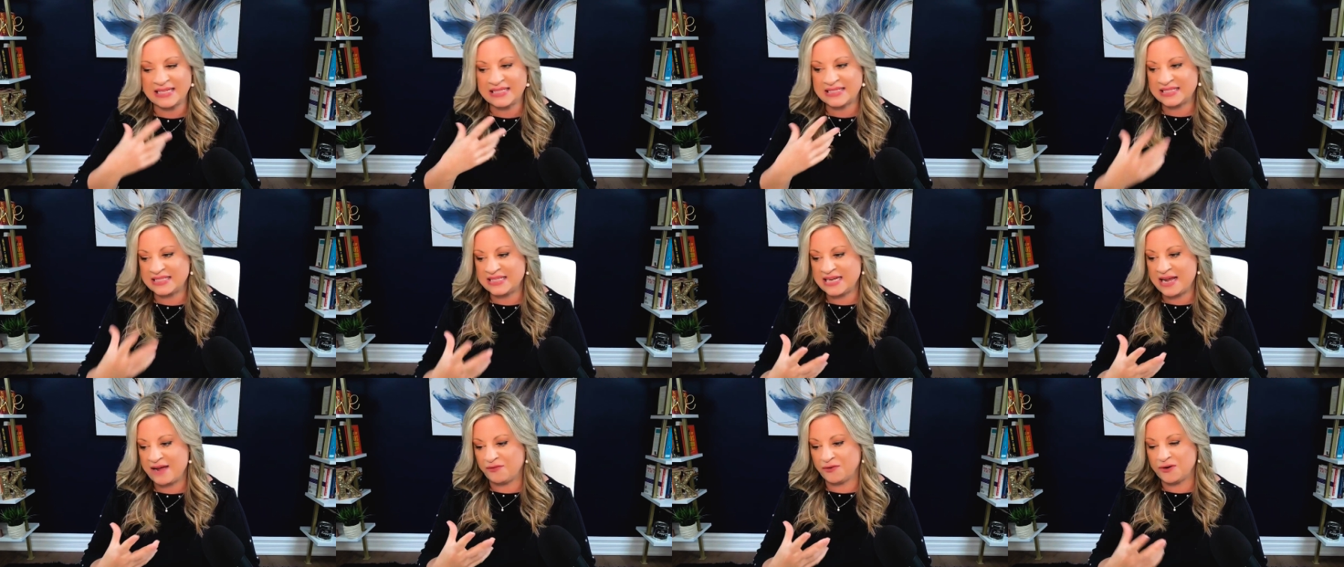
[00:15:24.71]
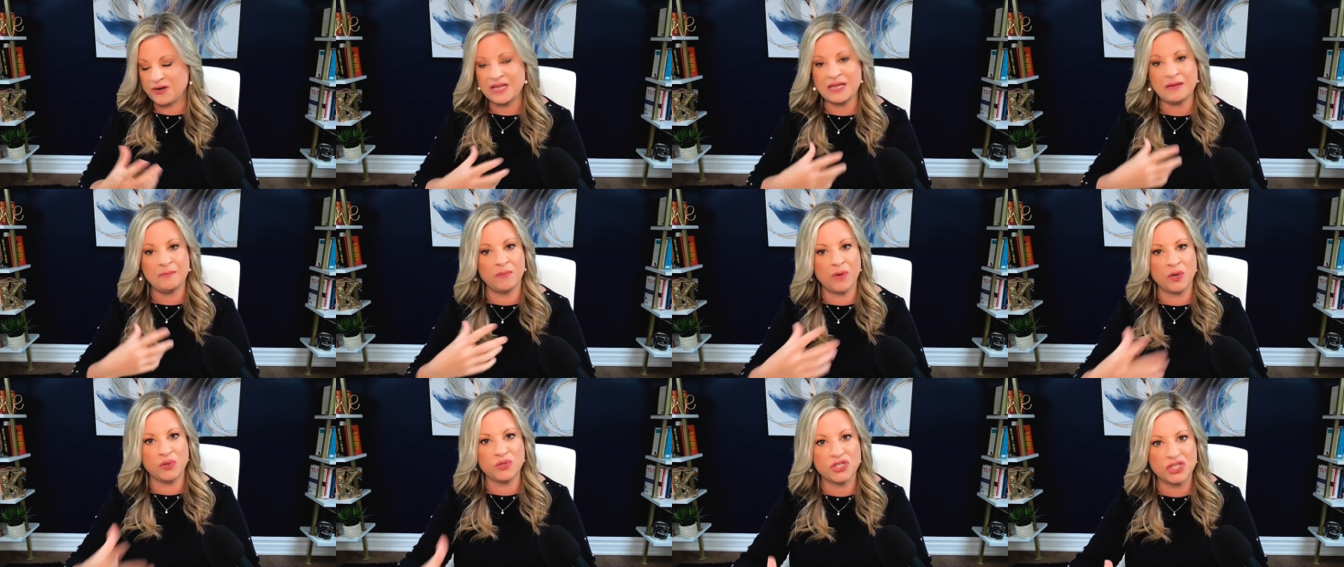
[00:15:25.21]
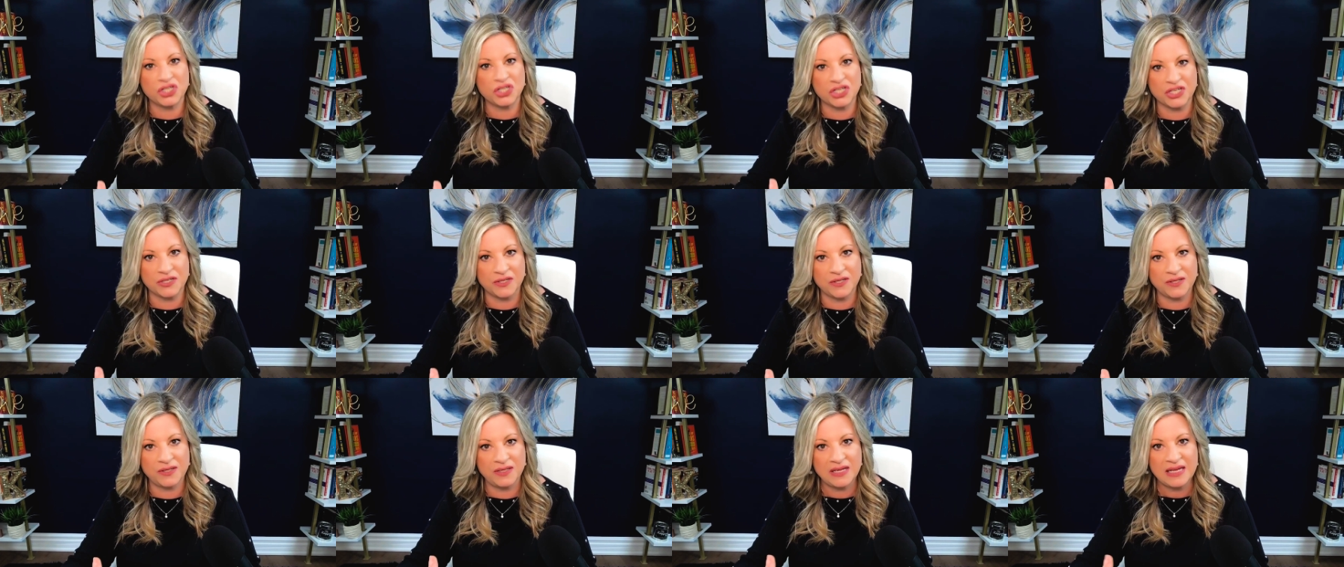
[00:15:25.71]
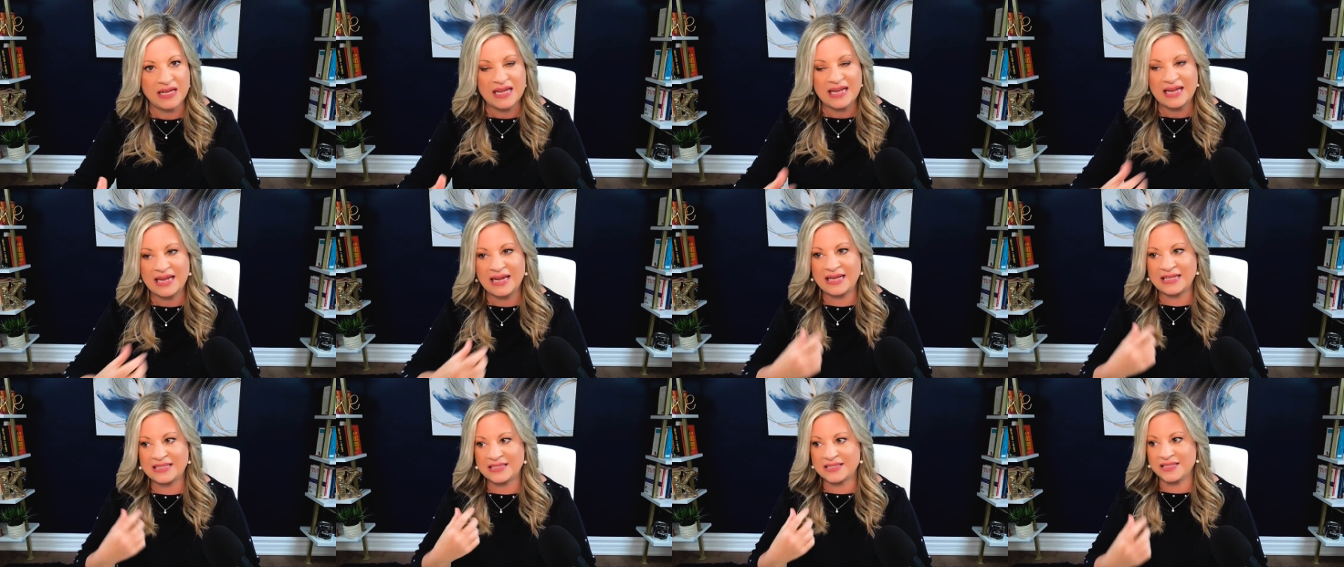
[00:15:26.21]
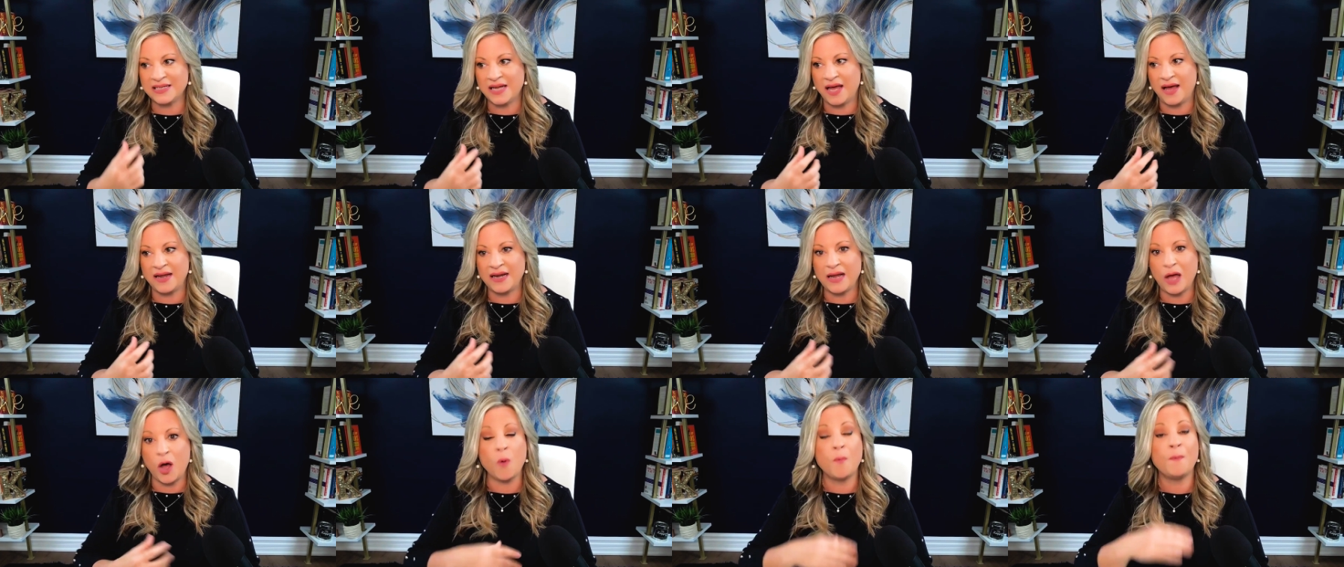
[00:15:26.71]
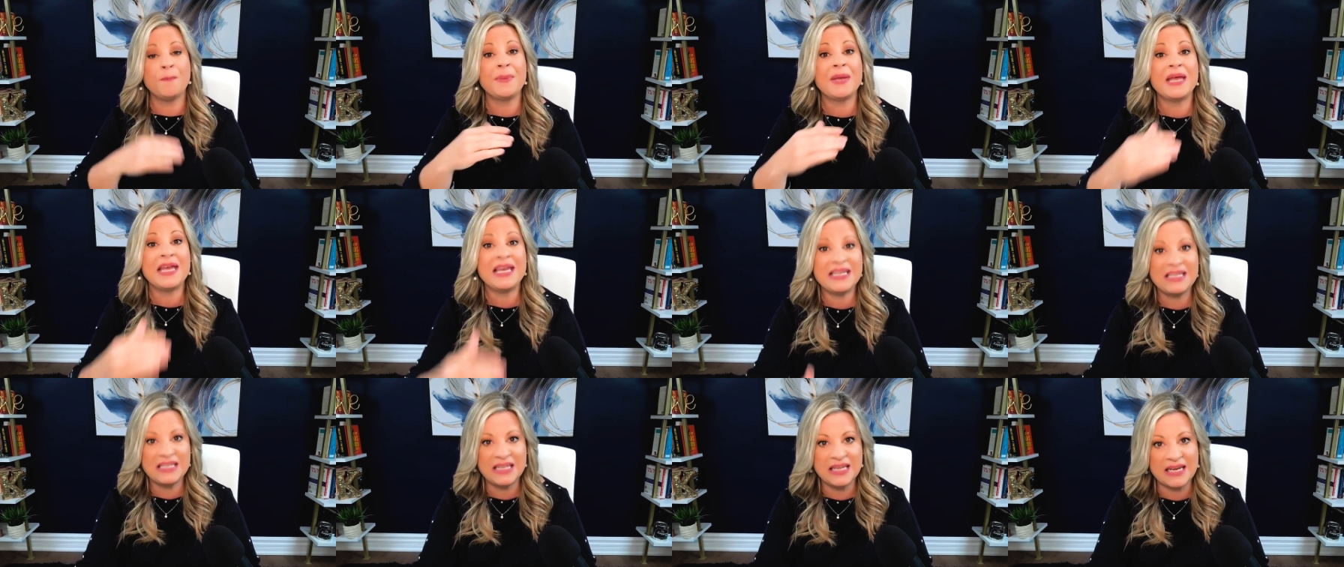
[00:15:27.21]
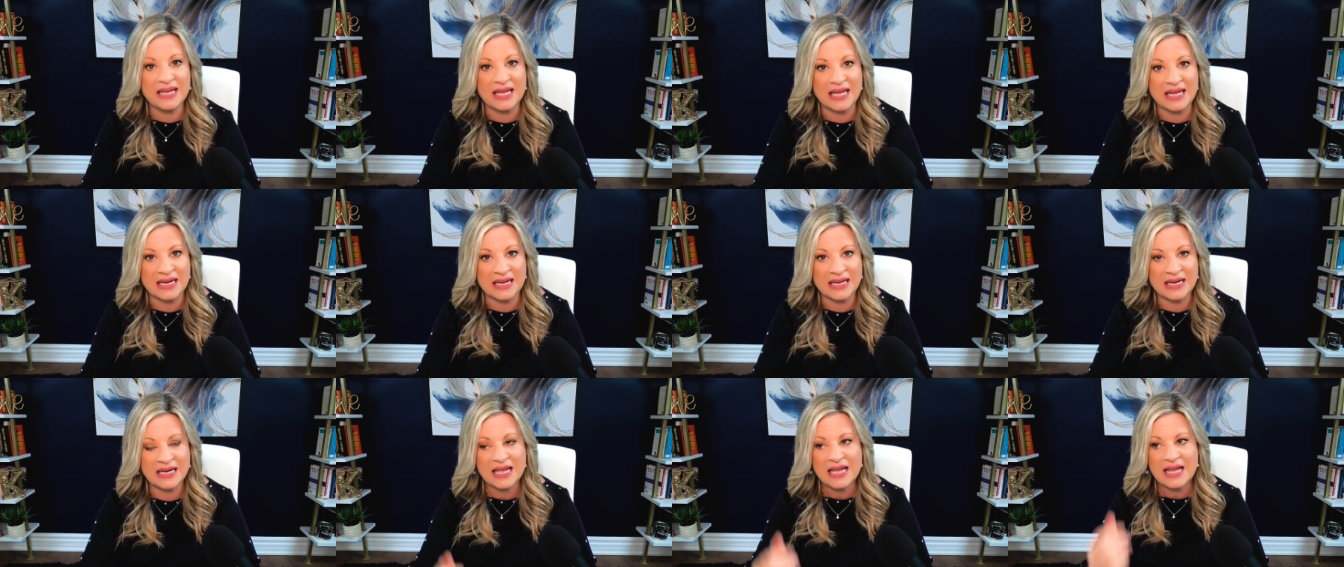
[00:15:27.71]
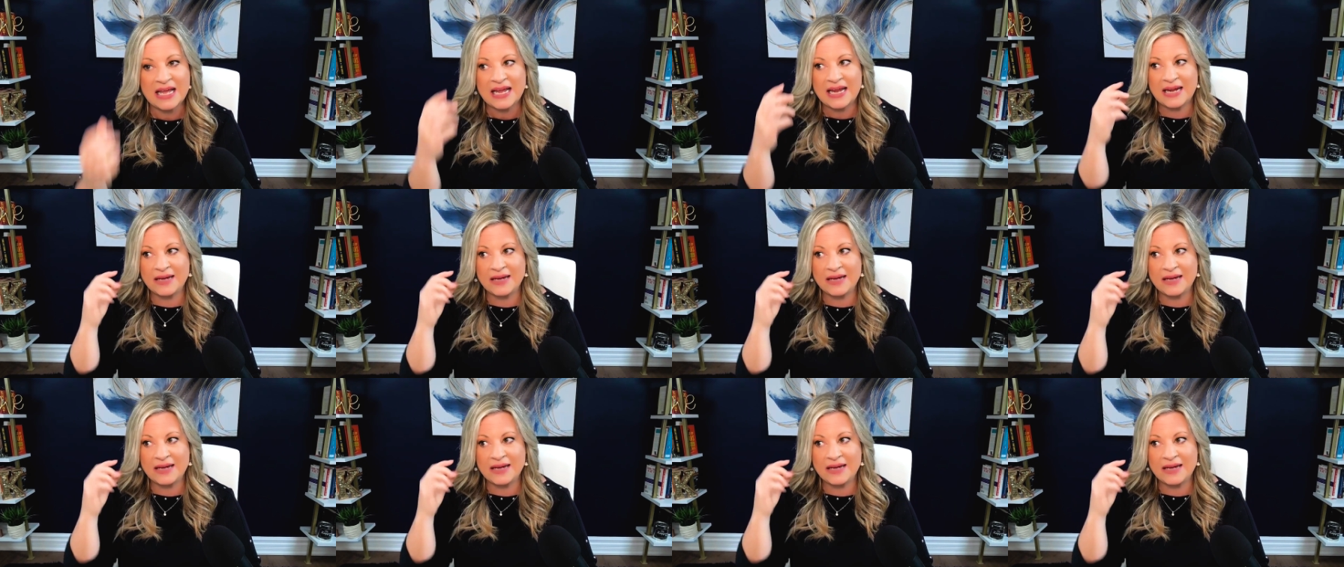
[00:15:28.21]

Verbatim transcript: It's never emotional, it's not opinionated,